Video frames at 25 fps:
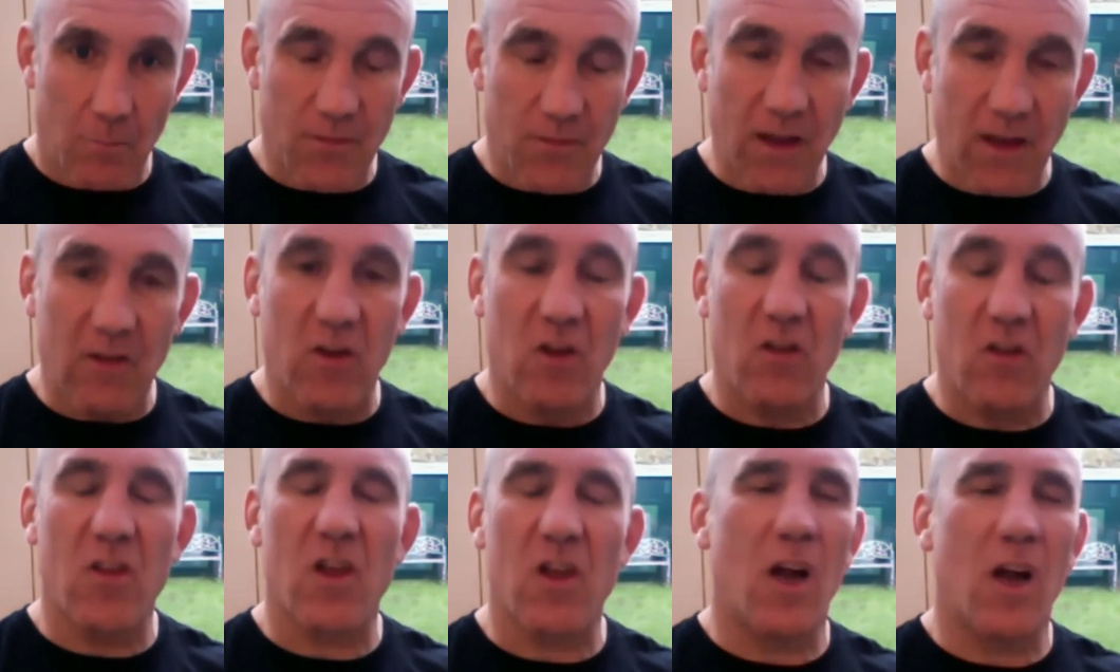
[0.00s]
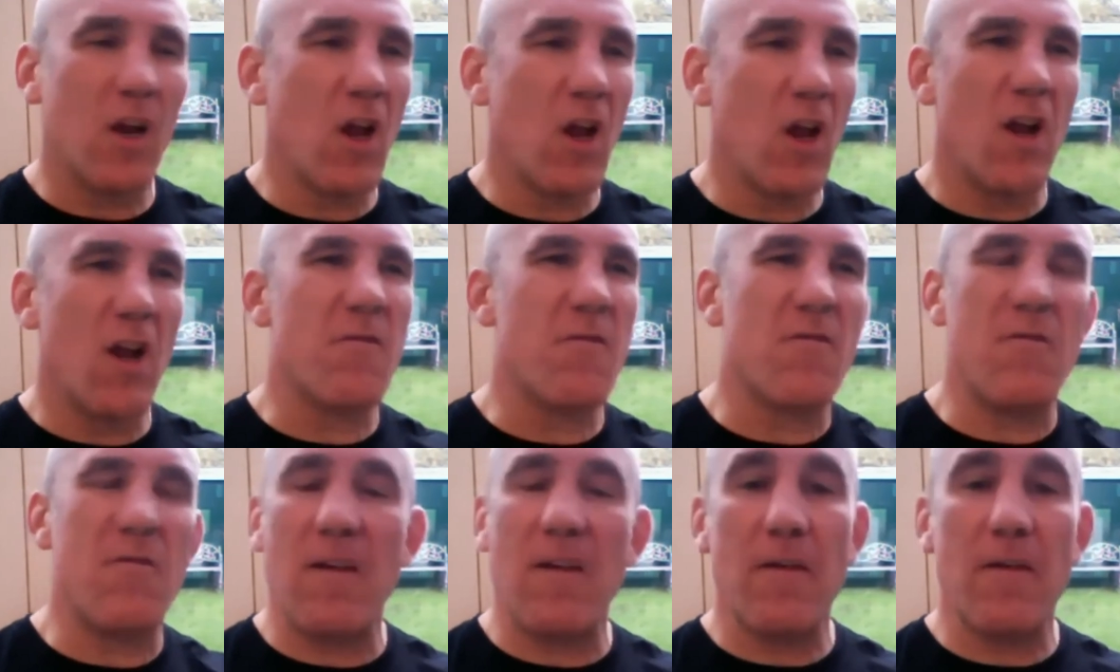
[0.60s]
That's something I
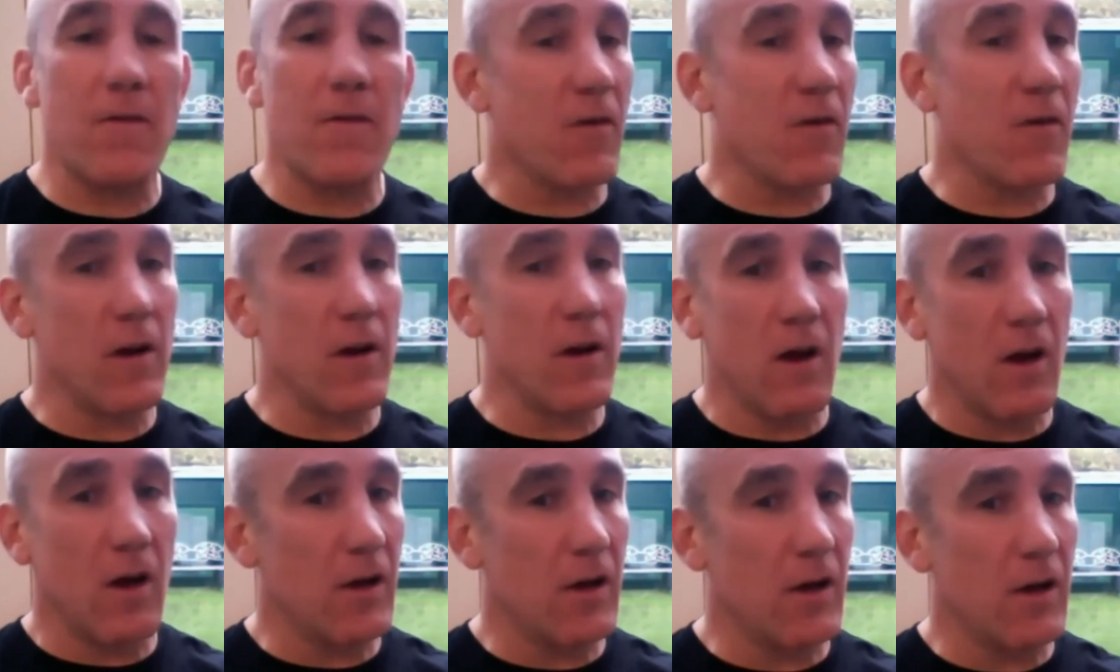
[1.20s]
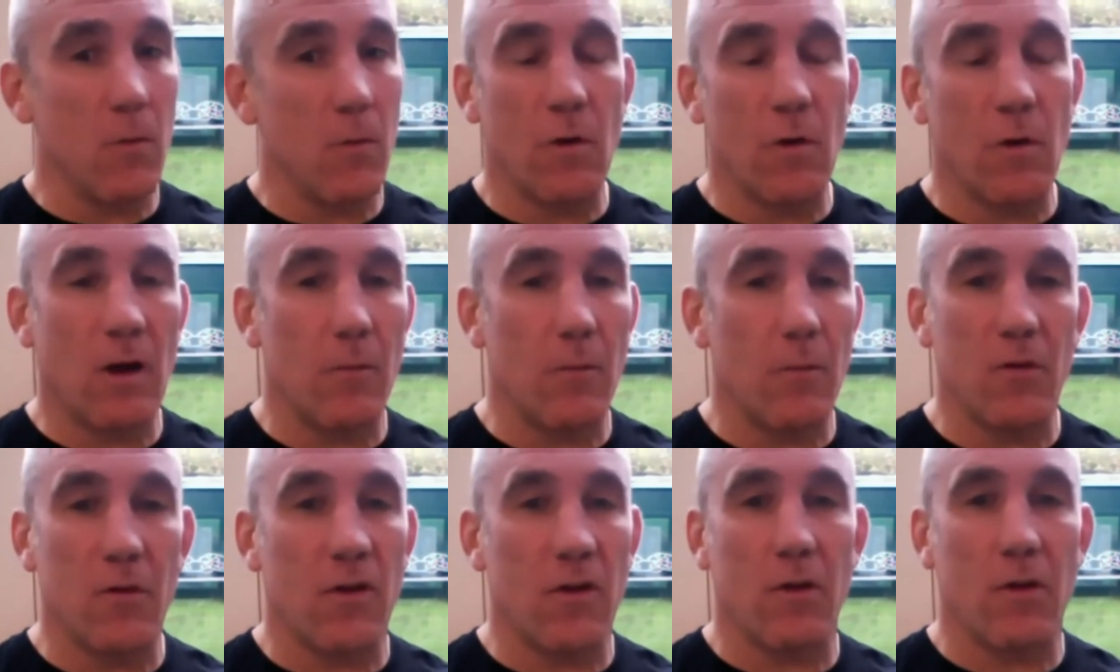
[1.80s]
learned very, very early on when I
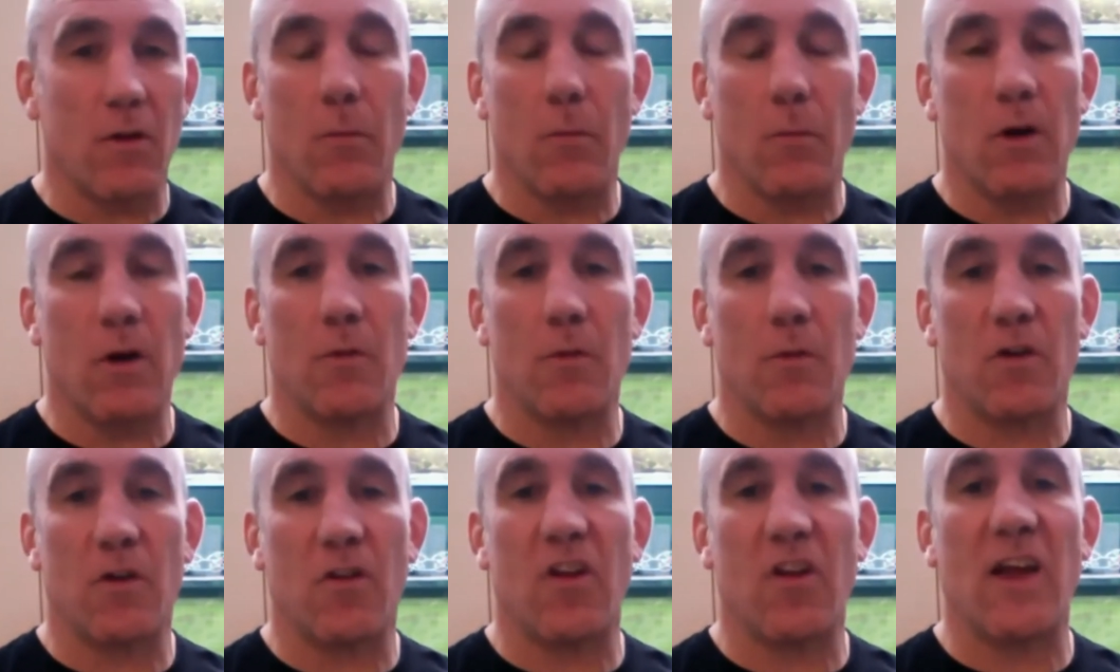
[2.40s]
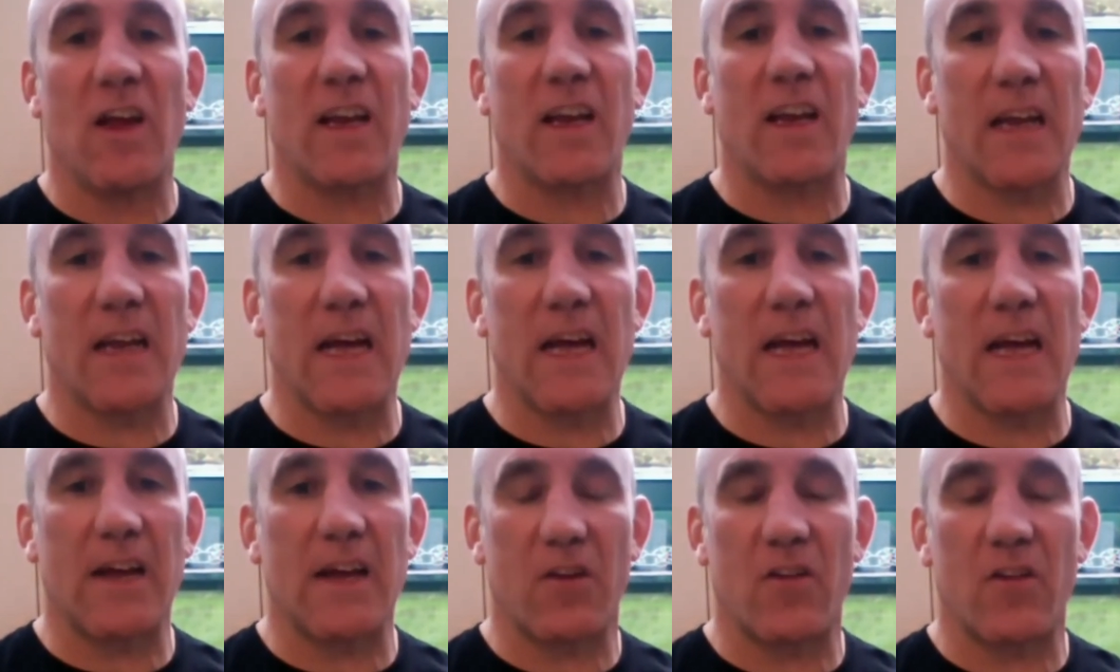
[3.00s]
was a second
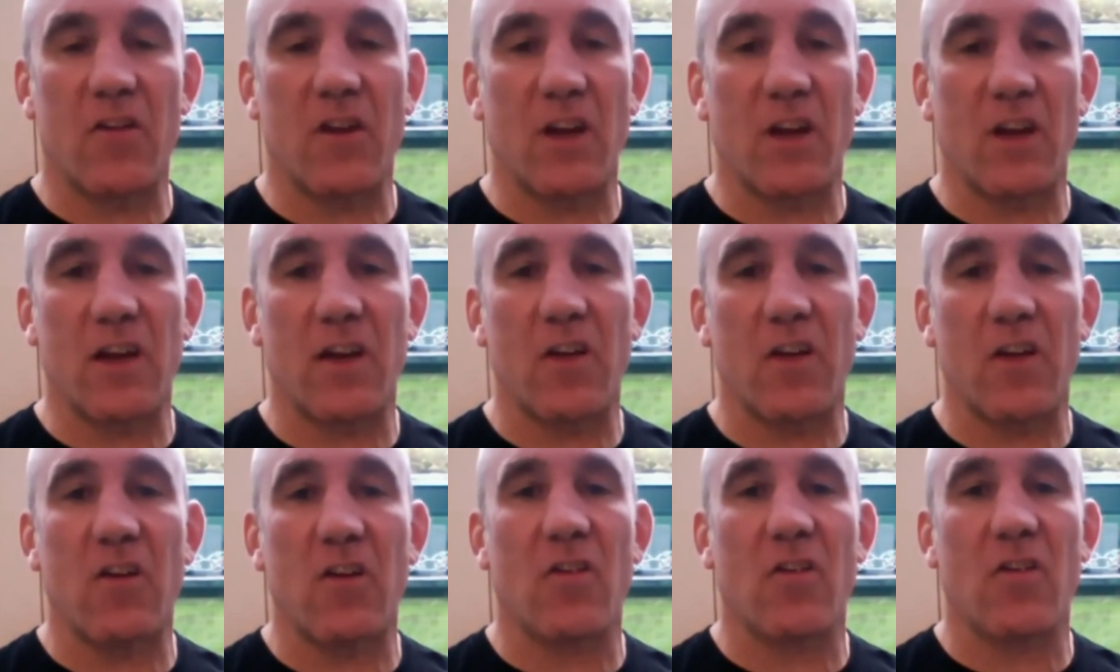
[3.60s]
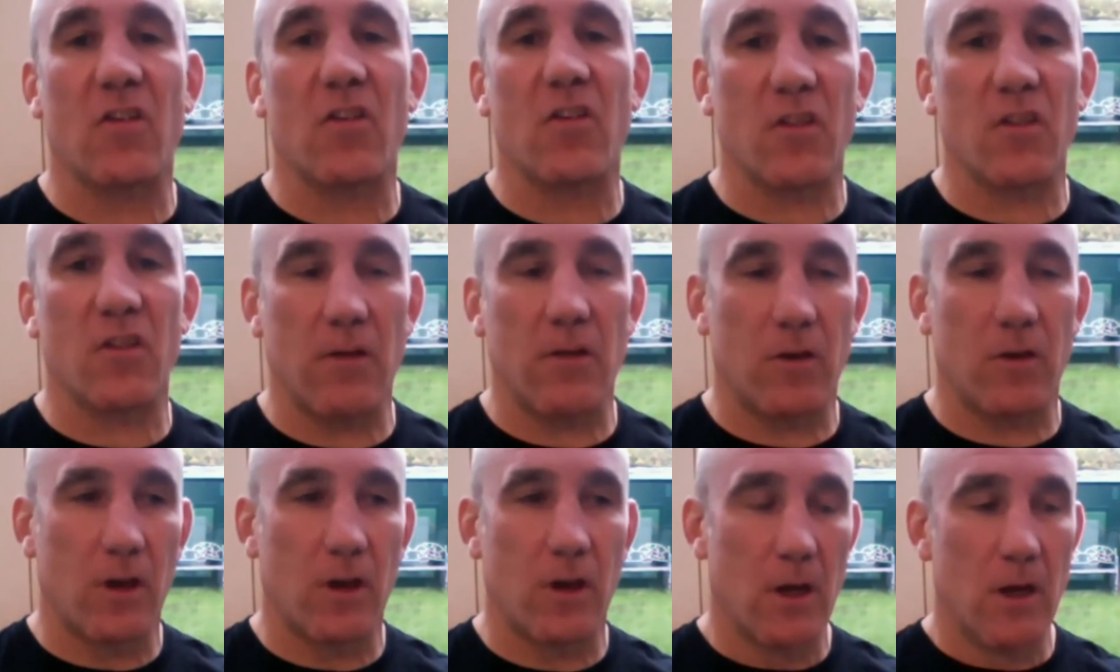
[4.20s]
AS, a second assistant
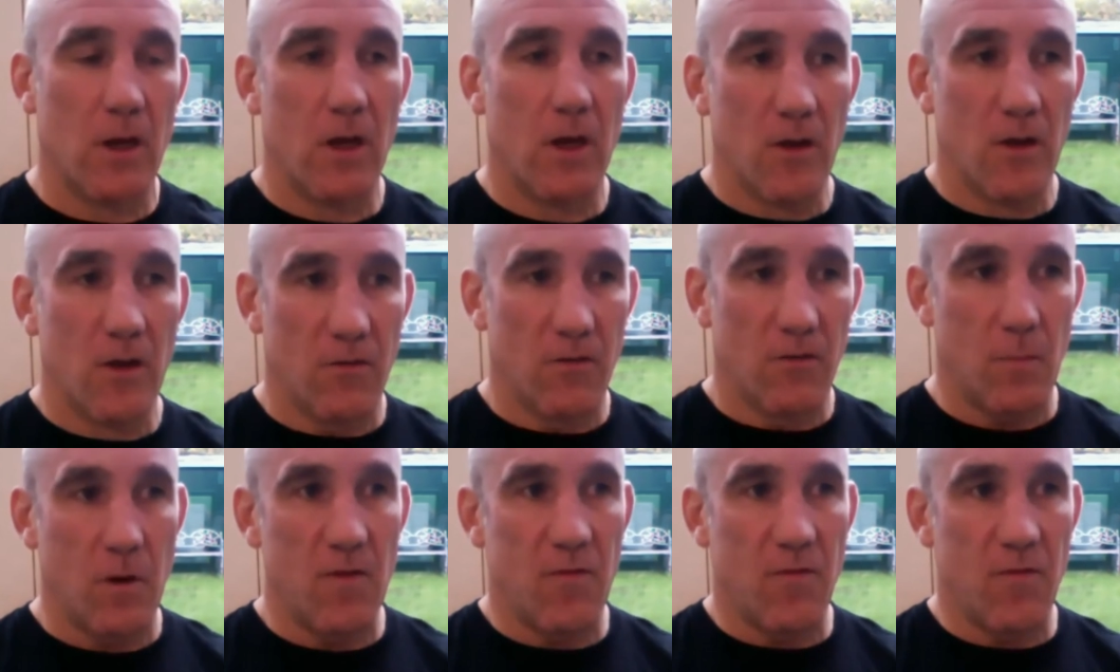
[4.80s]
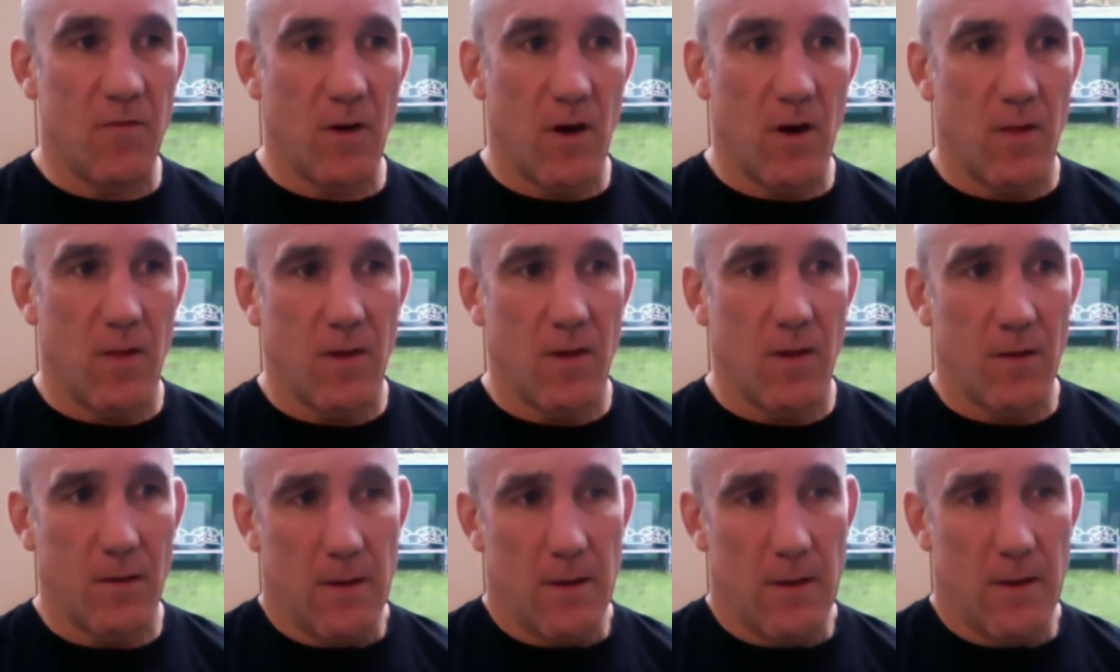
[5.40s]
sound for my
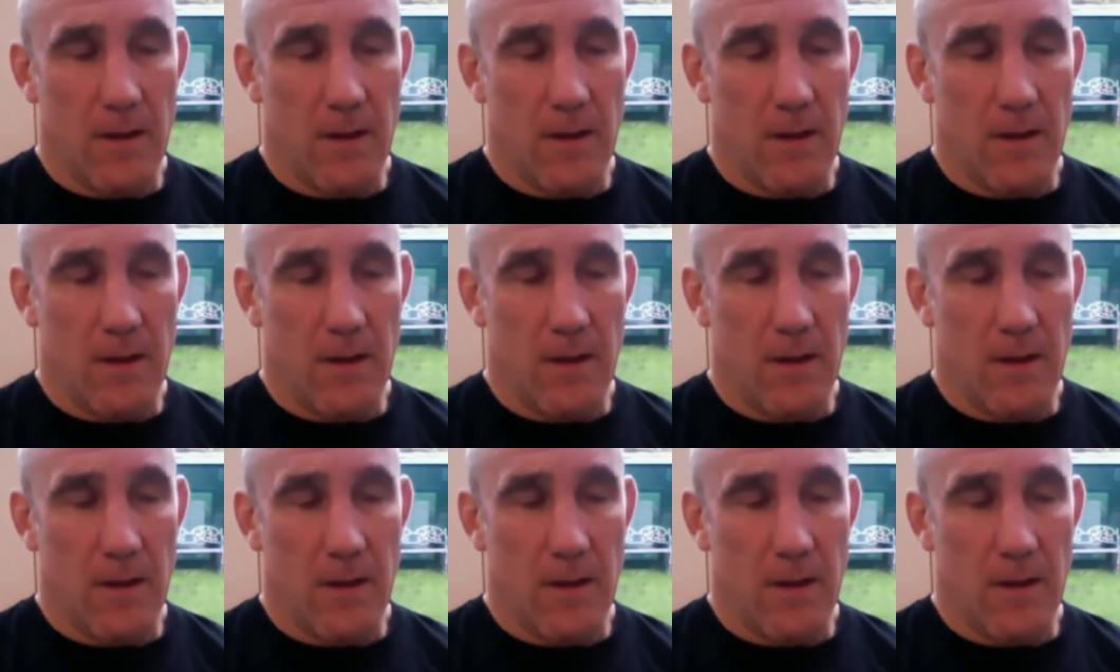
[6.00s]
father.